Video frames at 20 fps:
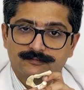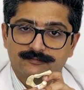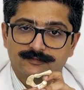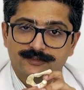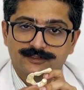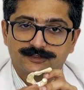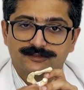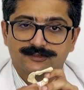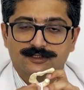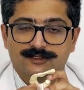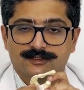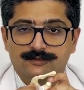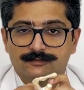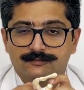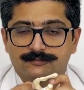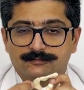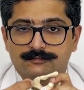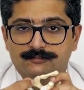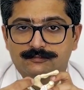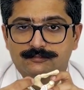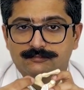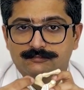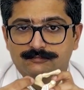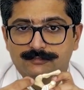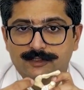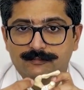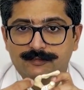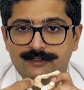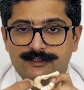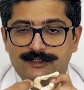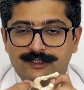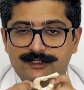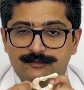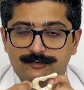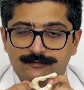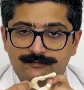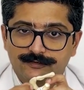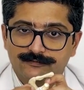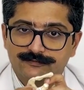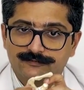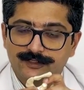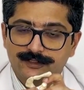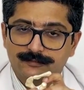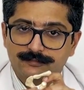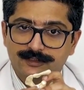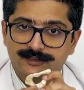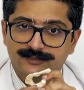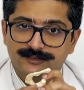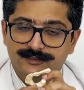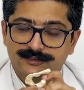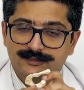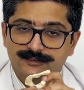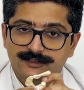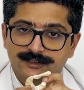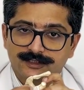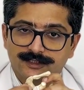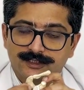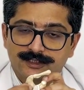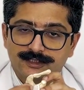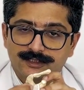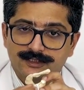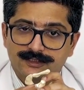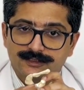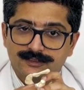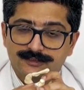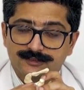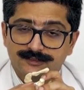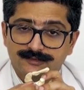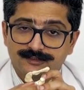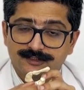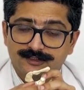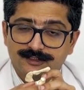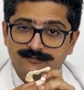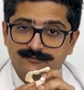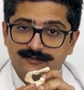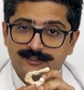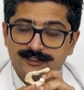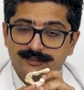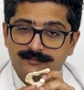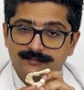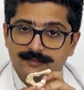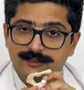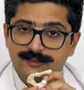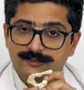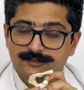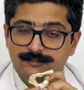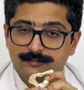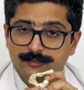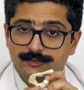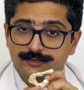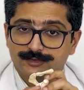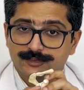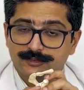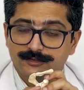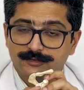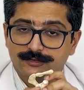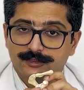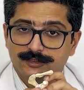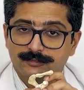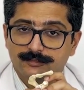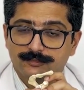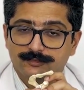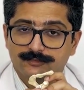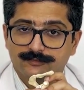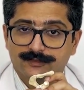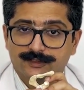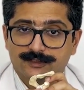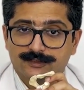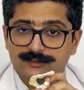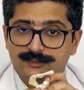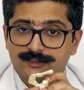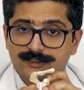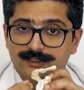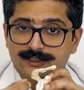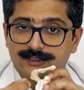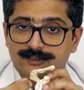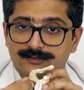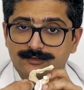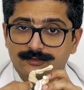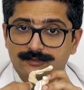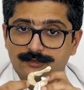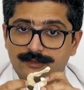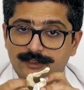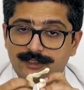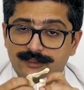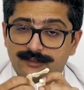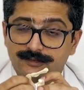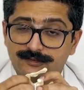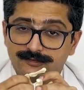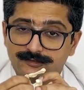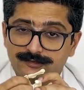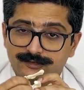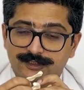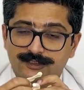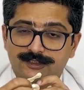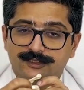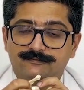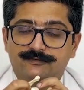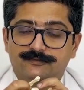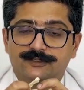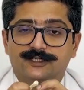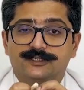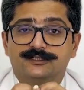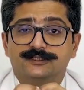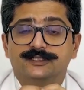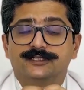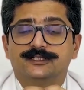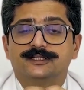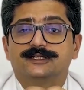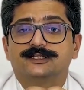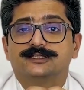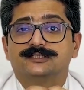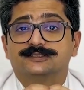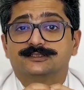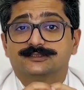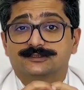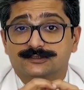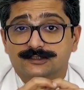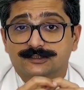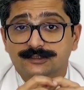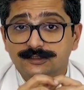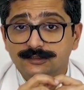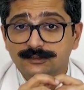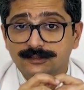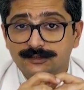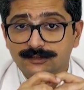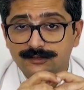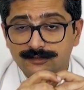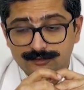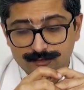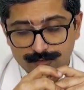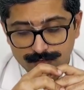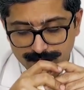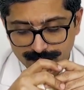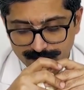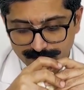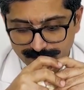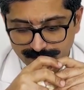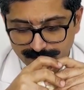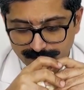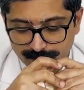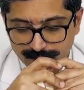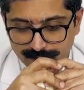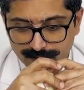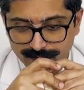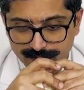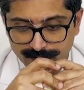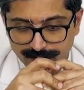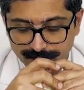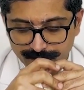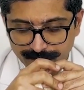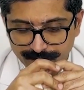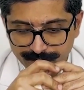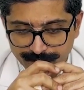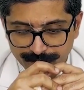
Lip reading: which is around maybe 10 to 15%, it's a significant portion you are removing. So it significantly decreases the shoulder stability.